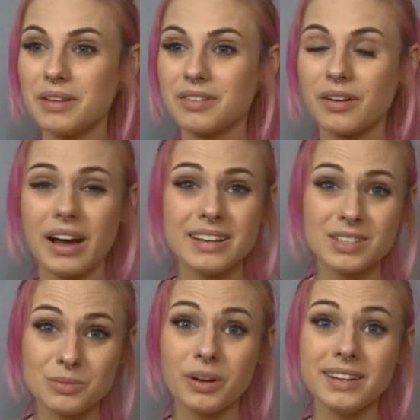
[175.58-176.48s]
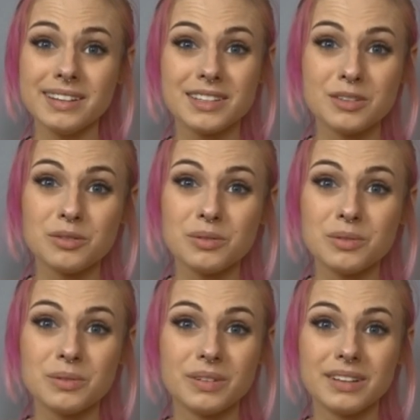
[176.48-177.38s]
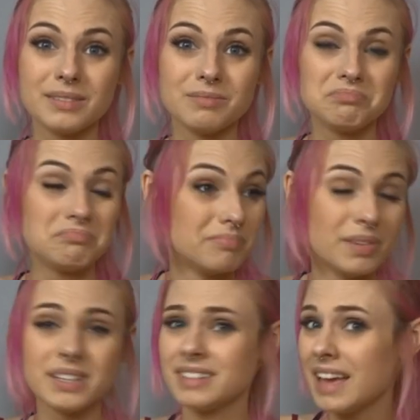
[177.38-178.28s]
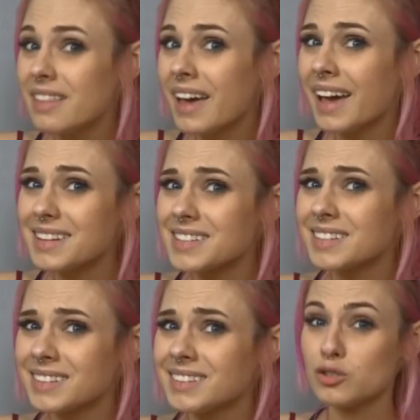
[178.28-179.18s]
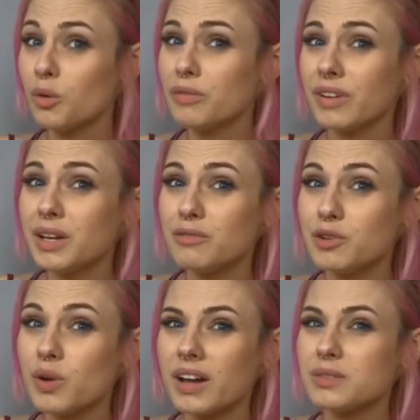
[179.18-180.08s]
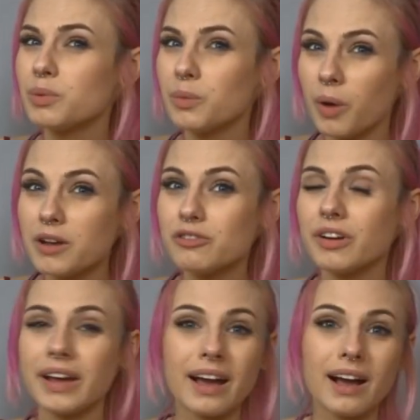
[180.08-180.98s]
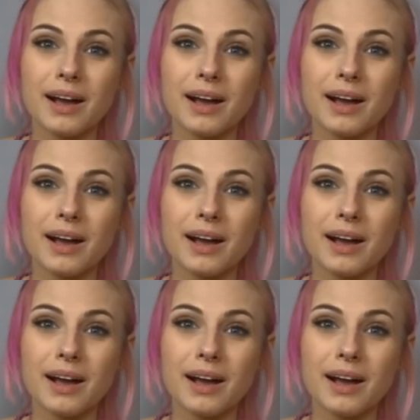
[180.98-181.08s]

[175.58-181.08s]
So I just wanted to say that. So if any of you guys were wondering,